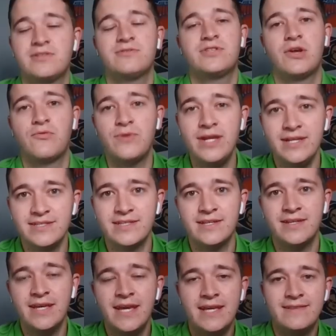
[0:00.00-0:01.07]
There's a reason
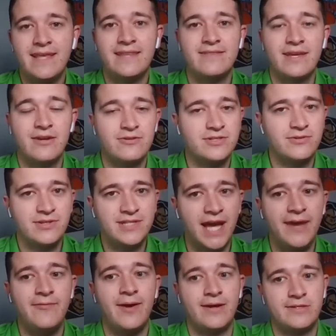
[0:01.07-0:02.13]
that the Arizona
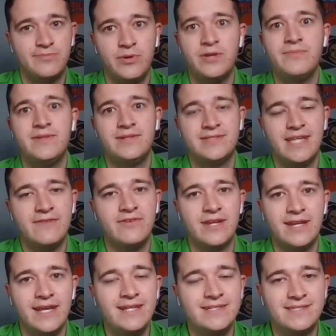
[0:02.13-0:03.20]
Diamondbacks put him in the 7
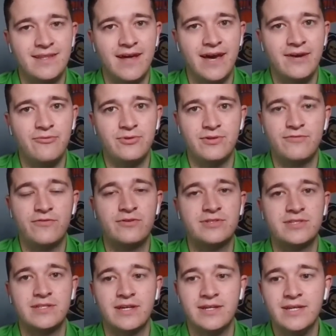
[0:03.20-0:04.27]
and 8 slot when they're
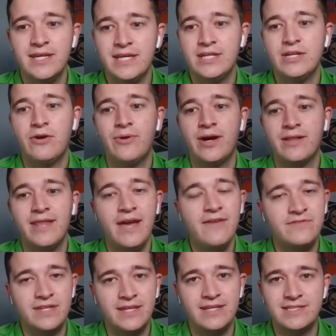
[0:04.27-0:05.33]
versing a lefty.